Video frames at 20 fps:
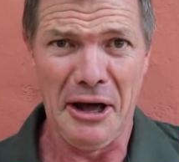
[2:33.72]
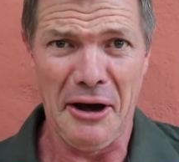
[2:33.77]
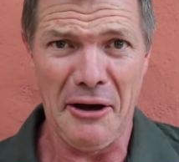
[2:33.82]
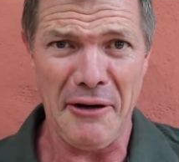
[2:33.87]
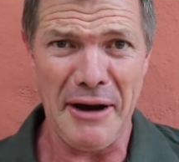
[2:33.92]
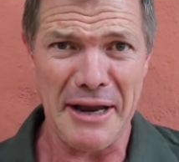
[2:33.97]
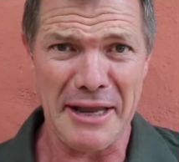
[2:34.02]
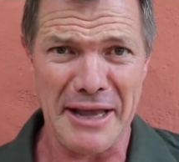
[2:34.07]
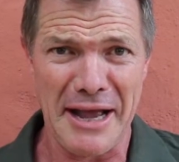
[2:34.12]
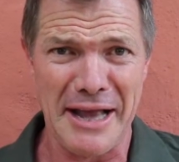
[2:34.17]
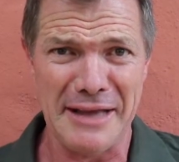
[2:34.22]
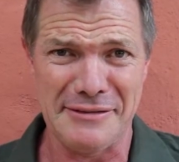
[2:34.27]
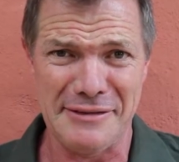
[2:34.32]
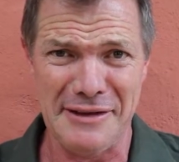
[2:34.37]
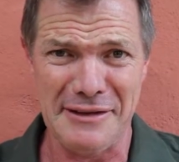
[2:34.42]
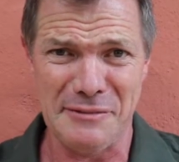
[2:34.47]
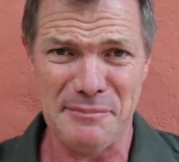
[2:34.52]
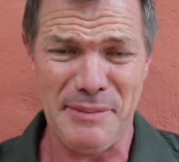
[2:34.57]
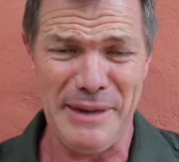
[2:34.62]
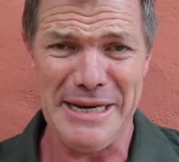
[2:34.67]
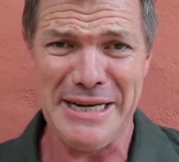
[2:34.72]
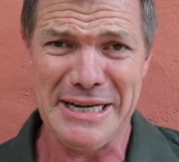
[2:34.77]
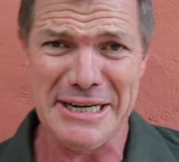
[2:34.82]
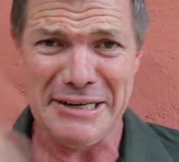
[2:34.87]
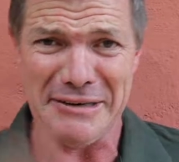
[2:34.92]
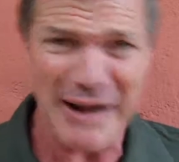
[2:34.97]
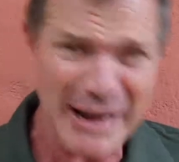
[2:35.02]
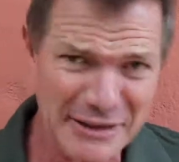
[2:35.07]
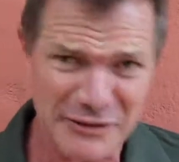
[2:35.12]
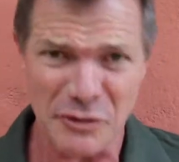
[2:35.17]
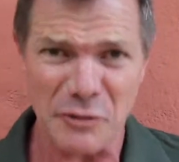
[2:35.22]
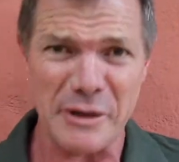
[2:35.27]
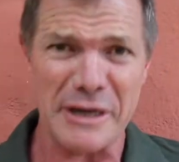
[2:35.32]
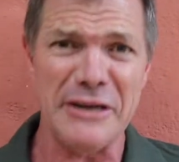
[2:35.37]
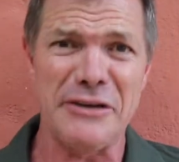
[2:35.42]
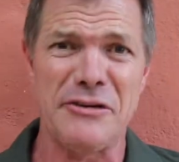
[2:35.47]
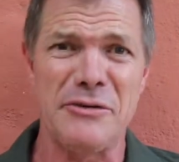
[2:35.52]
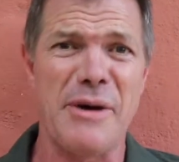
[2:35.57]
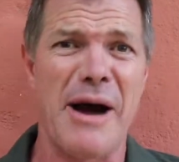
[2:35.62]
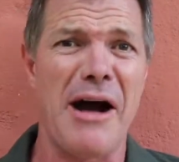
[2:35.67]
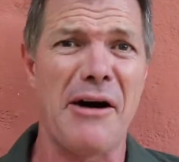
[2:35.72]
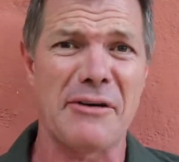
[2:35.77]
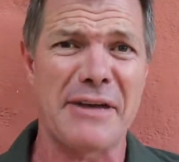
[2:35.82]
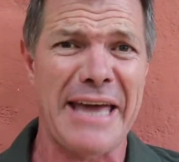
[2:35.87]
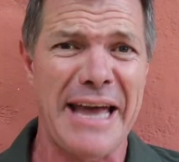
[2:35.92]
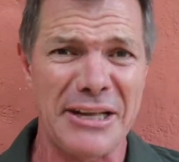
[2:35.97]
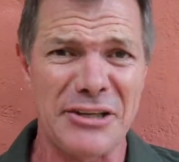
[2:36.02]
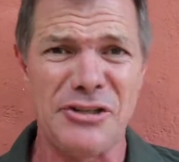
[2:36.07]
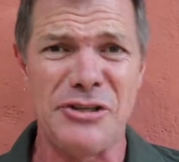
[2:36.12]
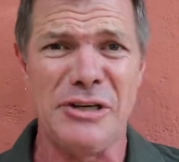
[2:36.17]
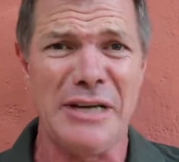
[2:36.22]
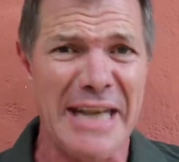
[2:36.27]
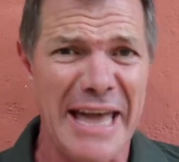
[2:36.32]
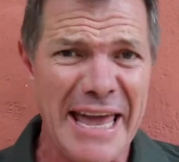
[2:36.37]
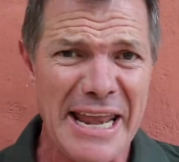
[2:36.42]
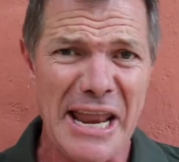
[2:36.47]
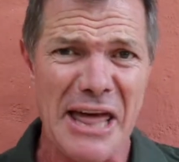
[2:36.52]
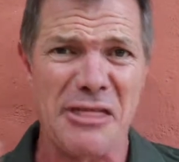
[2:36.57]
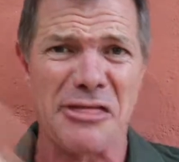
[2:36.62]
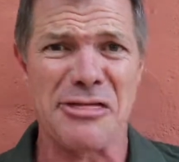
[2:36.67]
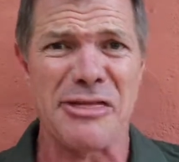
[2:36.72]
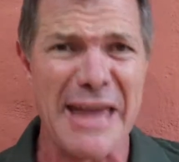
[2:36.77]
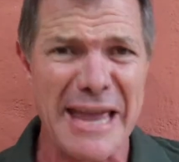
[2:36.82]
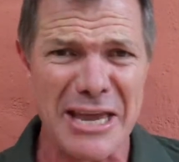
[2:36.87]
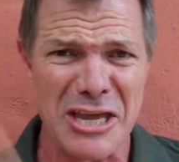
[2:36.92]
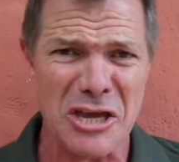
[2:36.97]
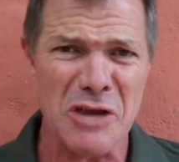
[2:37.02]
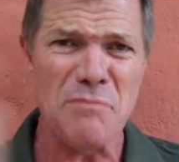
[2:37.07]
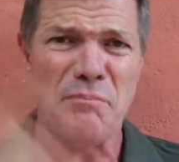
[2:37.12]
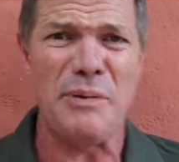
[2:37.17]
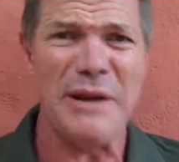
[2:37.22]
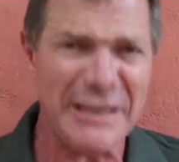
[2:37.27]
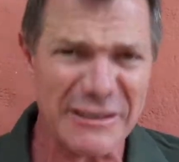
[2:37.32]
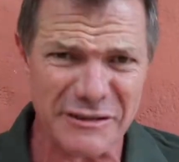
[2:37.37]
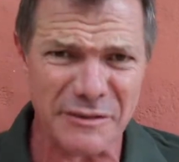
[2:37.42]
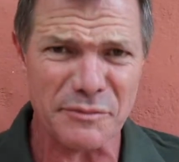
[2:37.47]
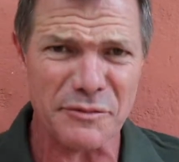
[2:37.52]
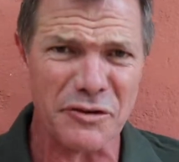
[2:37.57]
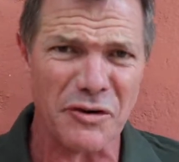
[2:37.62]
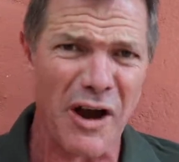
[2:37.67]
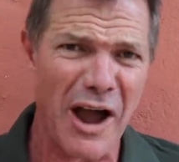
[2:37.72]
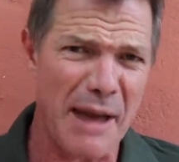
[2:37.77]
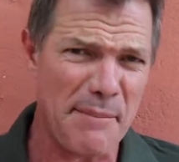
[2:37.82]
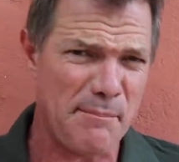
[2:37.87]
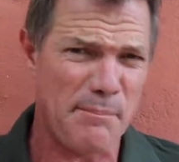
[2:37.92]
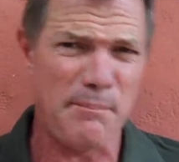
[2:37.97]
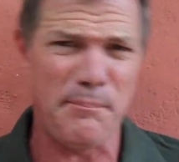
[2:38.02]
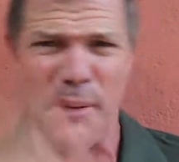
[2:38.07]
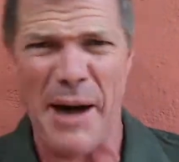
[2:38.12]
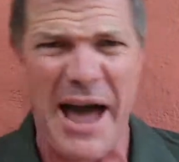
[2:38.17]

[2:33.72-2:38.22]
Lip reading: All right, guys, it's been great talking to you. I'll catch you later. Thank you. Please subscribe.